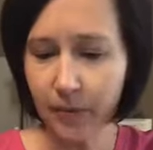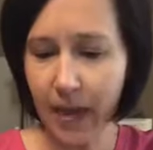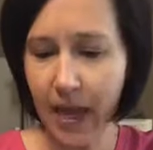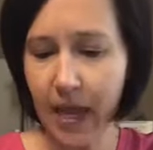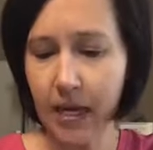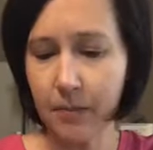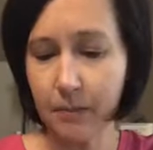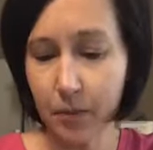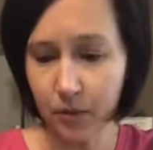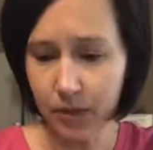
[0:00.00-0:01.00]
pain,
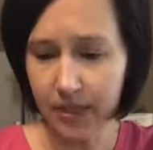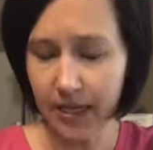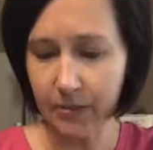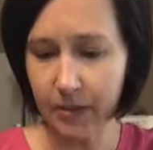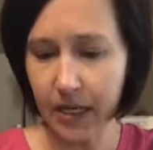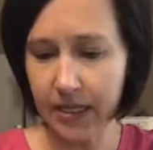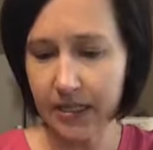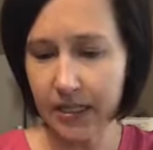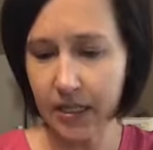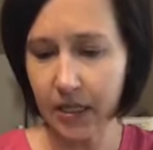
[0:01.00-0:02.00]
mood
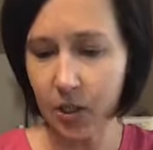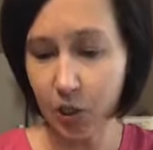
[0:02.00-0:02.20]
stabilizing,